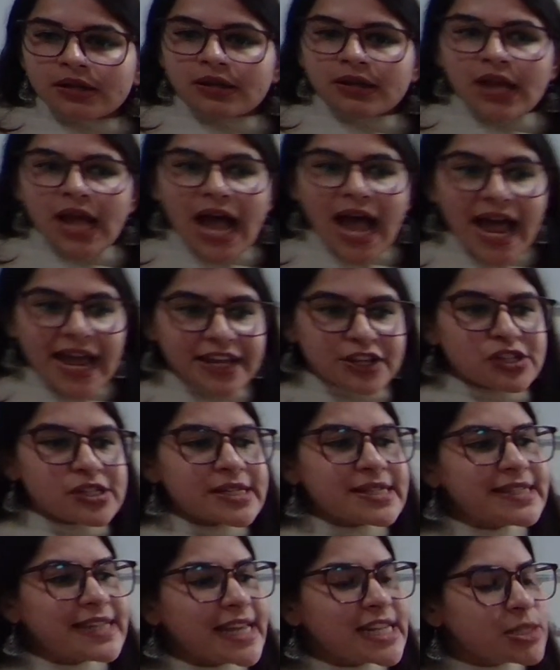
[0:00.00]
I just
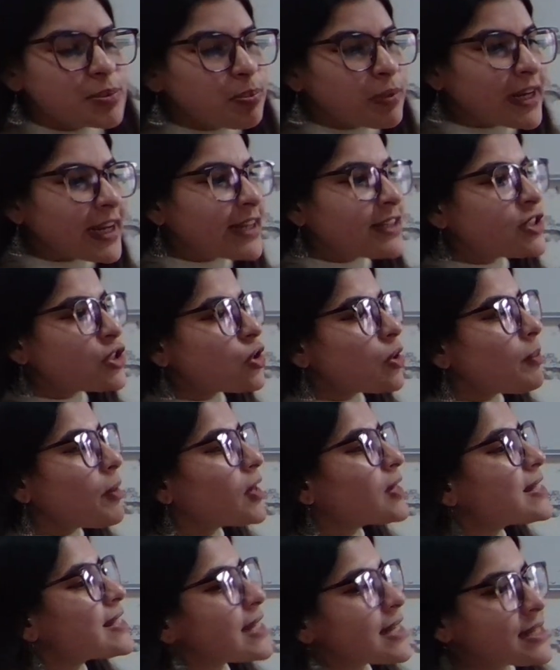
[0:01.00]
explained you about
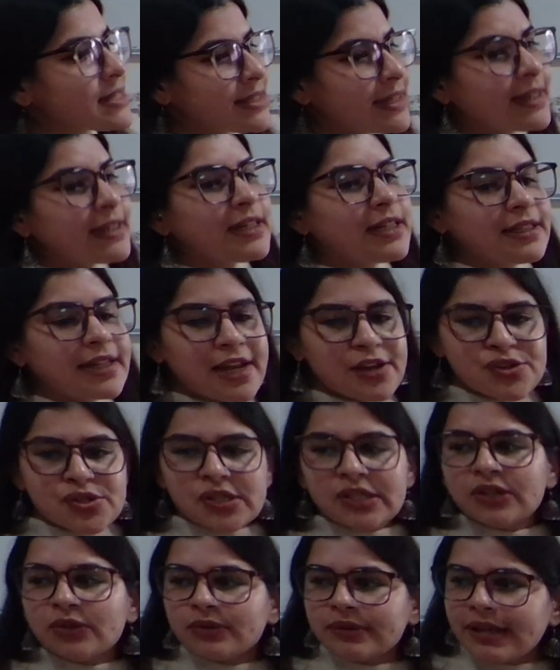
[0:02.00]
sustained attention.
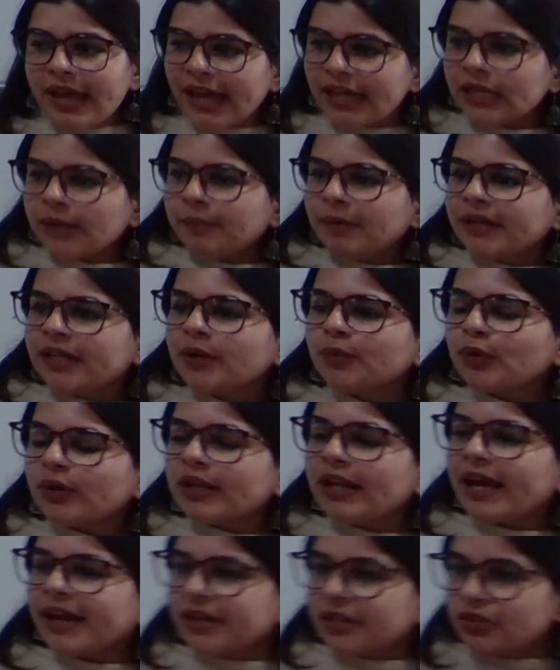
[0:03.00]
Anybody would
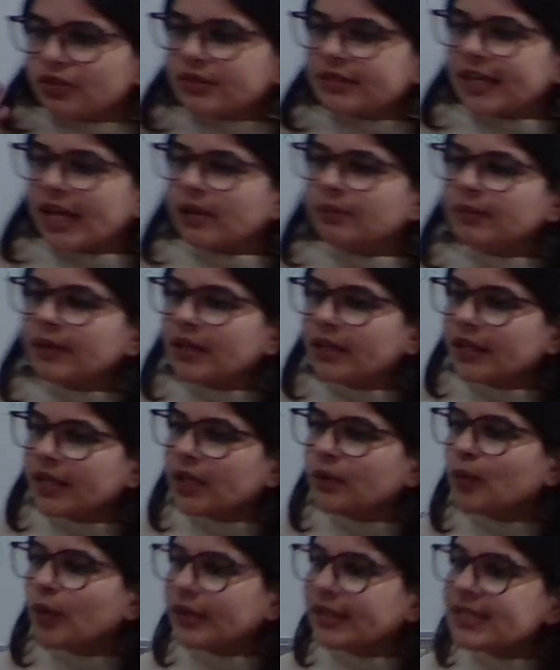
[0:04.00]
like to tell me again
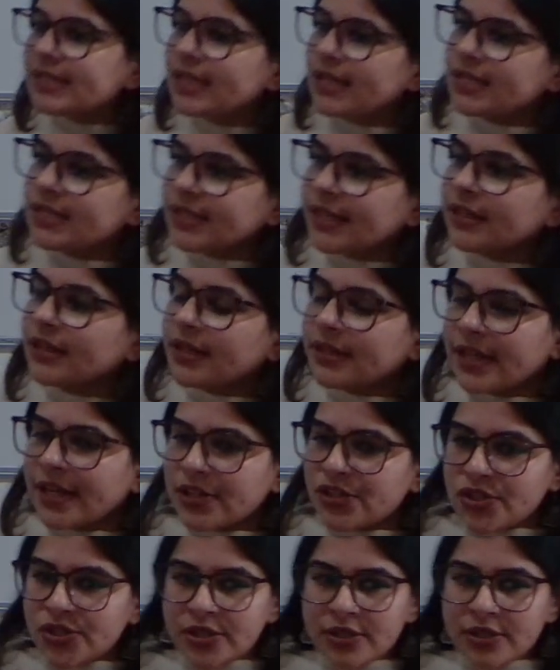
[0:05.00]
what is sustained attention?